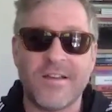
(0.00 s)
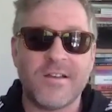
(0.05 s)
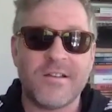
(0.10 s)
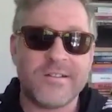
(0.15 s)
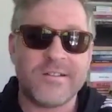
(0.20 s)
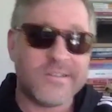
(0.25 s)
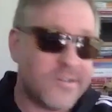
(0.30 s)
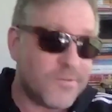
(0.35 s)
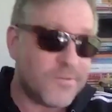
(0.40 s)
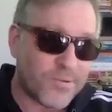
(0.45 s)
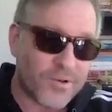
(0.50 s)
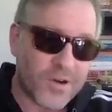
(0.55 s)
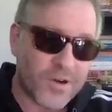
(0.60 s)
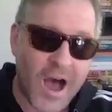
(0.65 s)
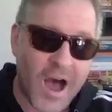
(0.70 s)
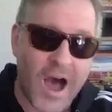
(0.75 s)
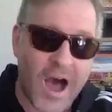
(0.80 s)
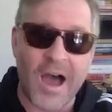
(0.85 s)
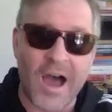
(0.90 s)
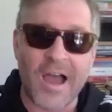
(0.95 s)
super
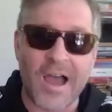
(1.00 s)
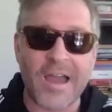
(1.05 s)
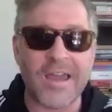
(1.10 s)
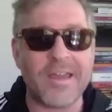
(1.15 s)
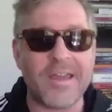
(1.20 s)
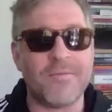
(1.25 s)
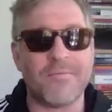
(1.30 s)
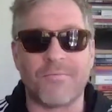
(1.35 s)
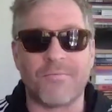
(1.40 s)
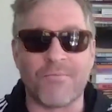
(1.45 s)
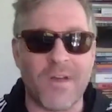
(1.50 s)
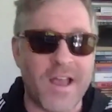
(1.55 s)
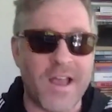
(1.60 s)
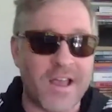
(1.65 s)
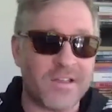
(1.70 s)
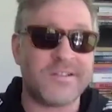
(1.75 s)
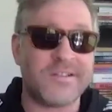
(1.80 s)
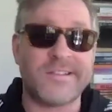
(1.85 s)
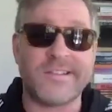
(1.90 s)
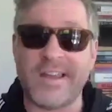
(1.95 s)
high
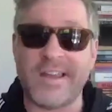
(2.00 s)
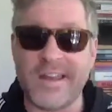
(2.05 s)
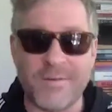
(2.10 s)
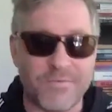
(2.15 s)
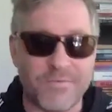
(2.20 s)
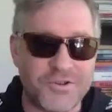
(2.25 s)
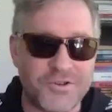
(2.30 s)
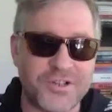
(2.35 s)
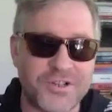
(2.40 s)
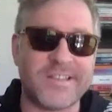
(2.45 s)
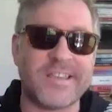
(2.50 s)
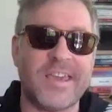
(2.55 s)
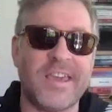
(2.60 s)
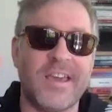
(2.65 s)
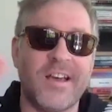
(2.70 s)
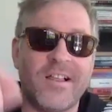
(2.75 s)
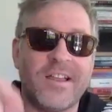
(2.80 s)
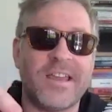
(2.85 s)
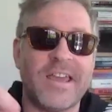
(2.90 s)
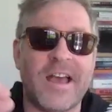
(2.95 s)
rents, and it was just
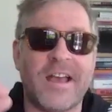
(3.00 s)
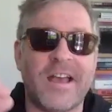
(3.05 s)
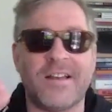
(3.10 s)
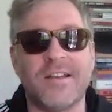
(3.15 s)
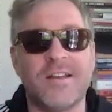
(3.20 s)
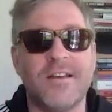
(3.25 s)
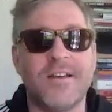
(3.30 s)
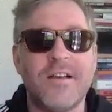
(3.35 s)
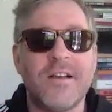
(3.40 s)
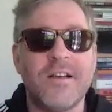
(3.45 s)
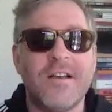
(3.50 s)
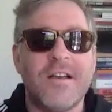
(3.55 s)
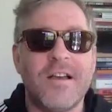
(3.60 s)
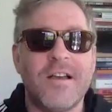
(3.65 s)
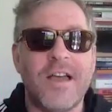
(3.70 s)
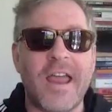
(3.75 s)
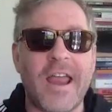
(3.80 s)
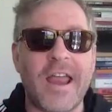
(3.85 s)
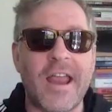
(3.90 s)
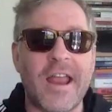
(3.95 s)
killing it.
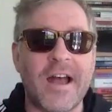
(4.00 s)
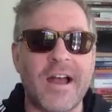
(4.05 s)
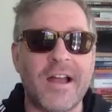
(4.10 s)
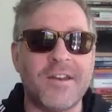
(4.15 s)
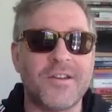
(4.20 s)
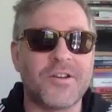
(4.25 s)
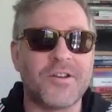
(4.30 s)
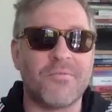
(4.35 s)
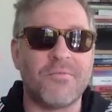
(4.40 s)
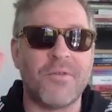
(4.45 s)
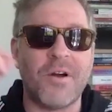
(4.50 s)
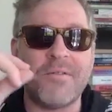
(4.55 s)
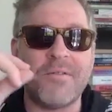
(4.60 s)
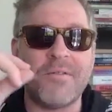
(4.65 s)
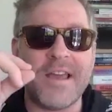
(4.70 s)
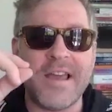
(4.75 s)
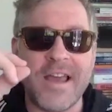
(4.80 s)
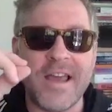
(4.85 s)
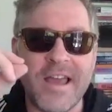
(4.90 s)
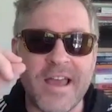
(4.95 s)
And
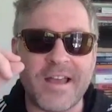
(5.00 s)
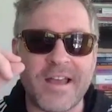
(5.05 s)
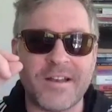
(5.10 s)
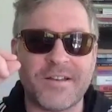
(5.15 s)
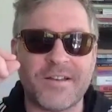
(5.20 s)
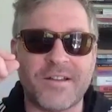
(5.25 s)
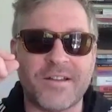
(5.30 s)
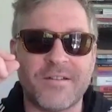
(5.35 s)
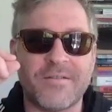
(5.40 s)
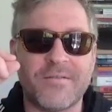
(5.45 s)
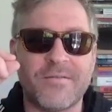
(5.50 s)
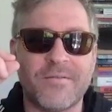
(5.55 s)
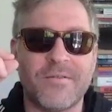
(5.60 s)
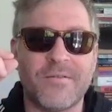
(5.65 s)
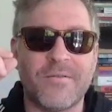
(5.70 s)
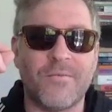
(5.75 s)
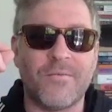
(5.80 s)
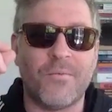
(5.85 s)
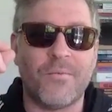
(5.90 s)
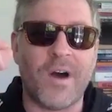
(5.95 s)
Corona hit.
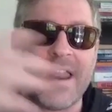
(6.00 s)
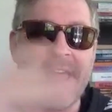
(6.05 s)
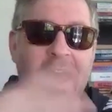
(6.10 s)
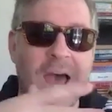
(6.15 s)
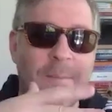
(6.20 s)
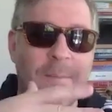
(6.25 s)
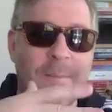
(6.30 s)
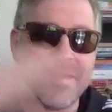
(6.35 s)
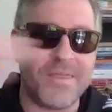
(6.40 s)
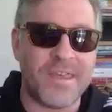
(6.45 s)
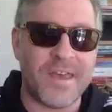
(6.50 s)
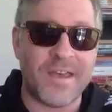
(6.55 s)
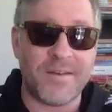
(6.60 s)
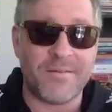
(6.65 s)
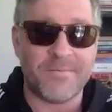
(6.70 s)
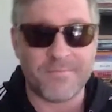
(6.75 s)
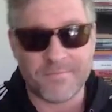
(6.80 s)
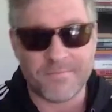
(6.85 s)
What happened then?